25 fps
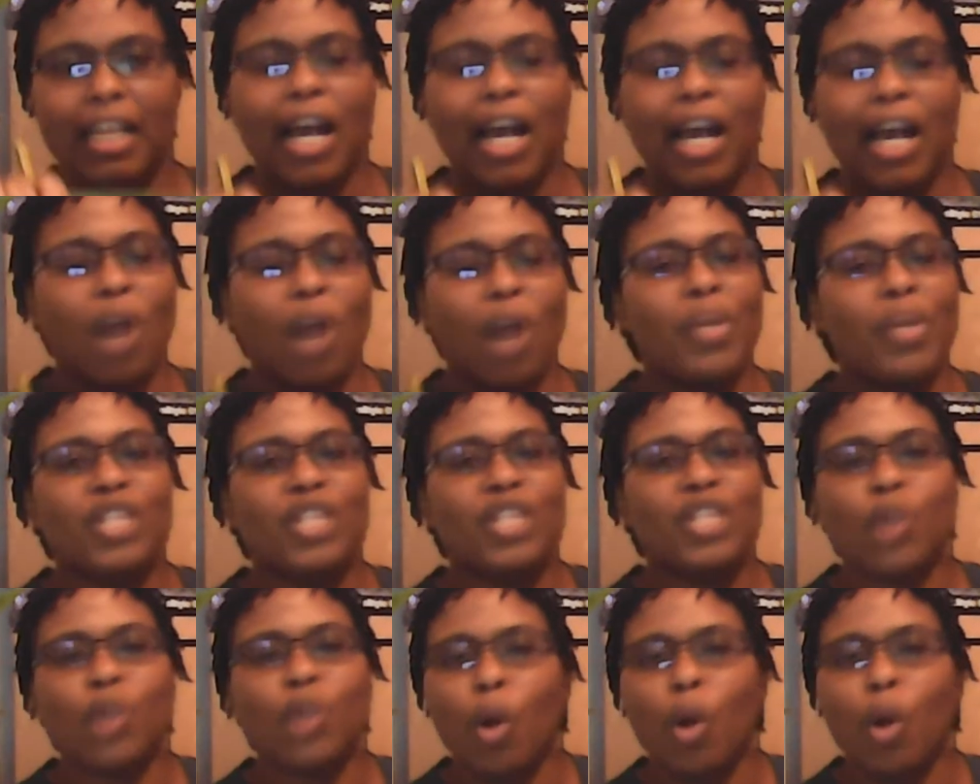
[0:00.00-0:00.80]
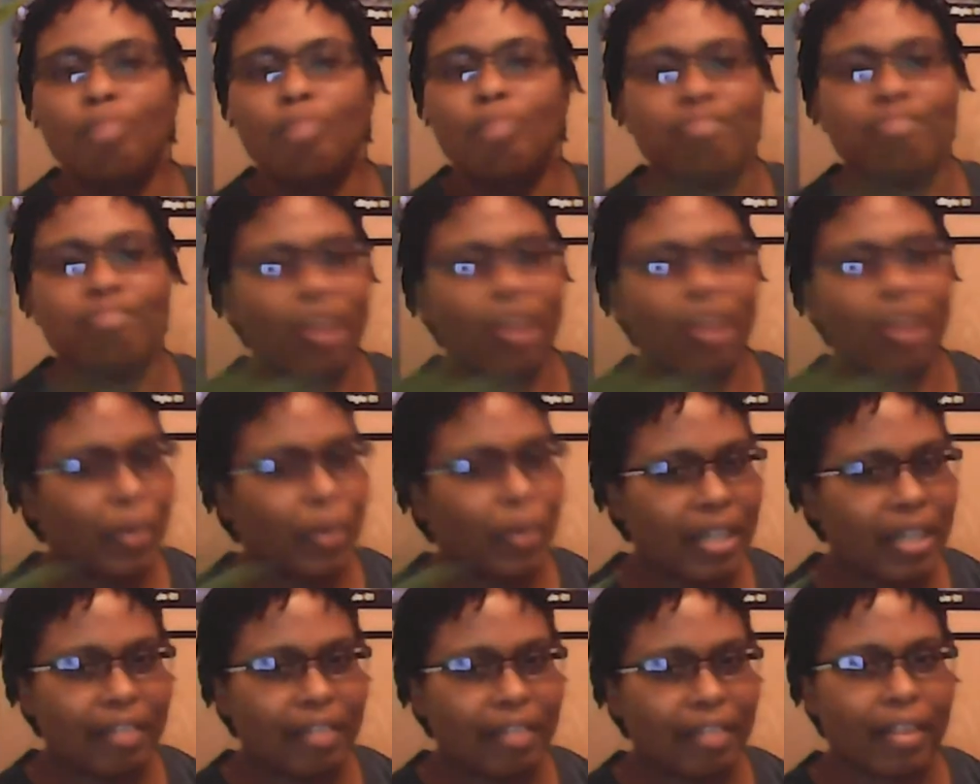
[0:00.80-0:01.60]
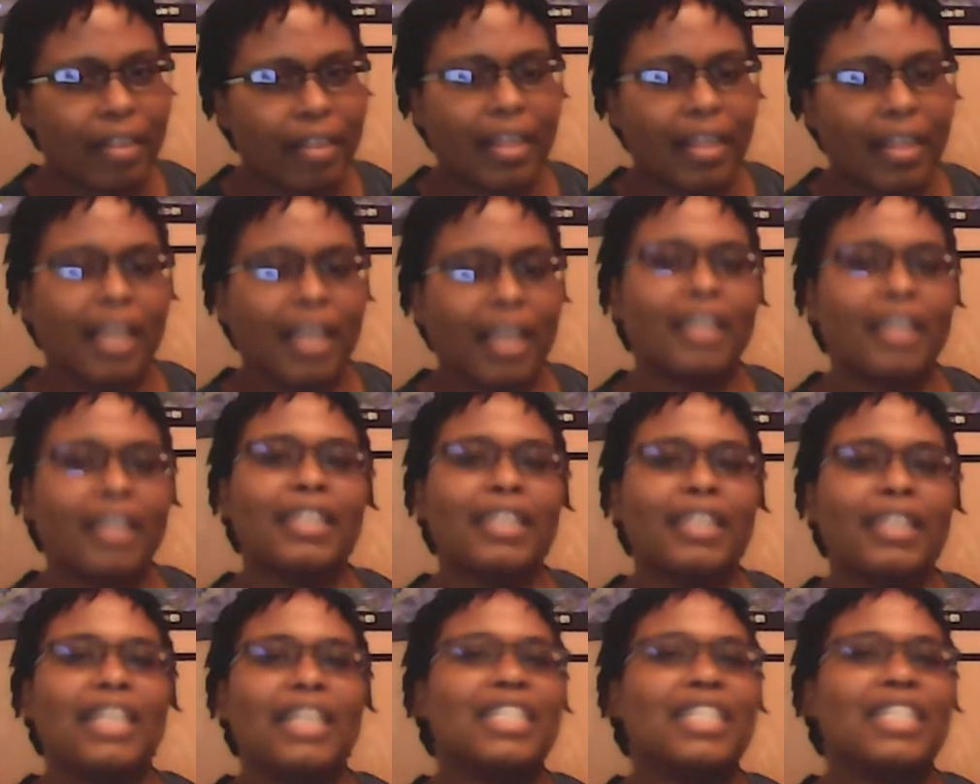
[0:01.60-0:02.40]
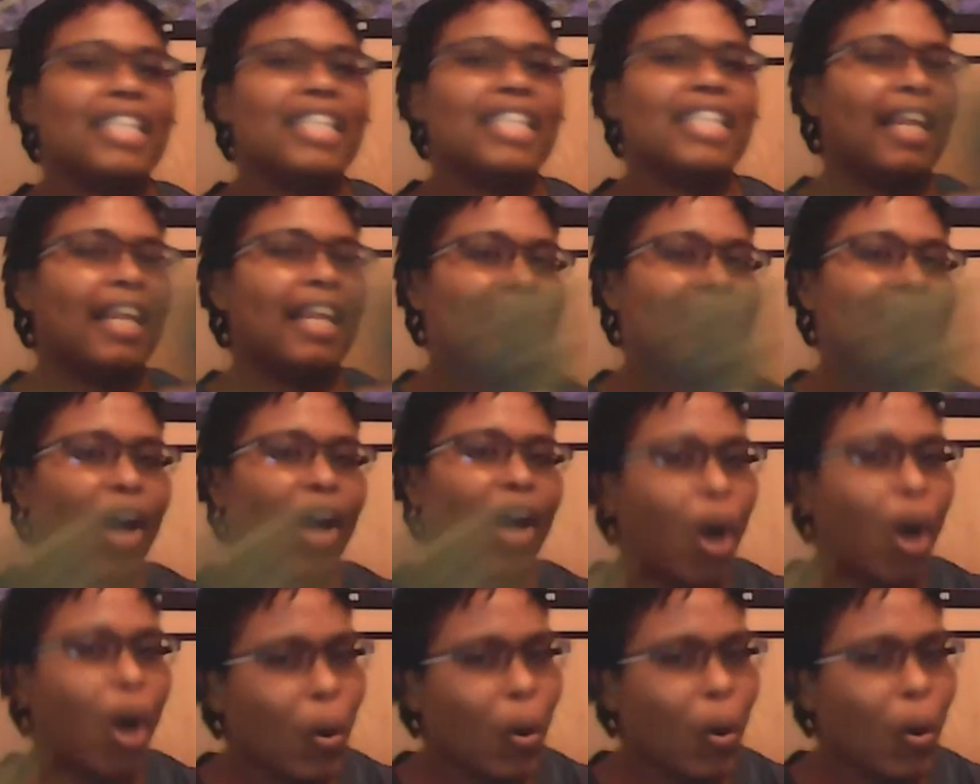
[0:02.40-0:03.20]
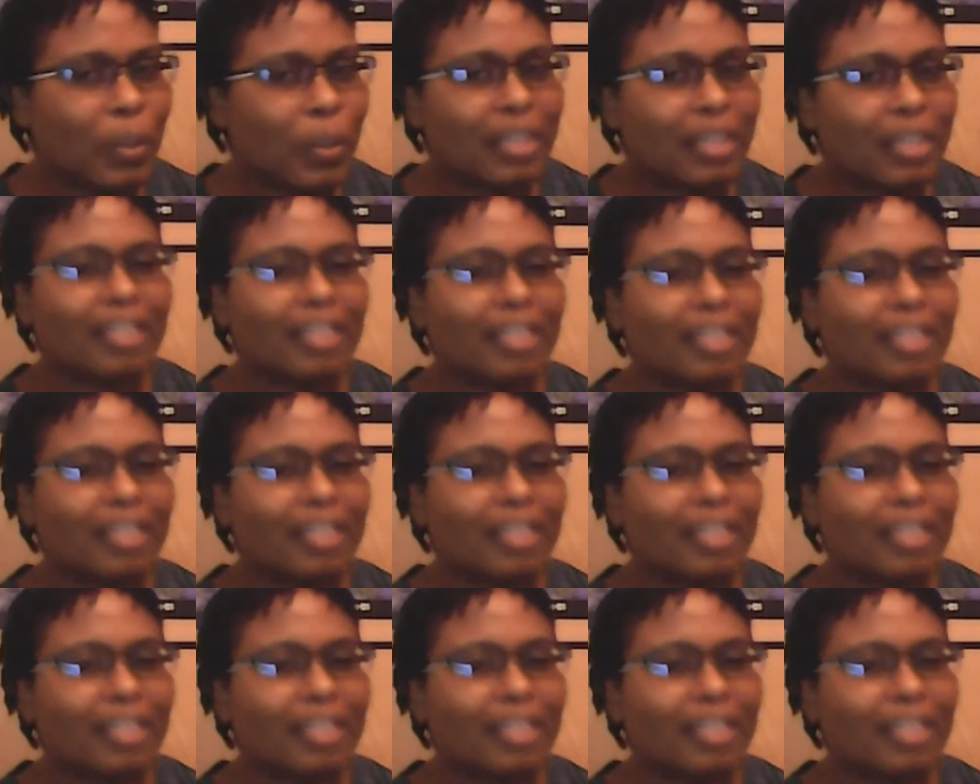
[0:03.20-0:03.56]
And when it's all brown and everything, then you take that out,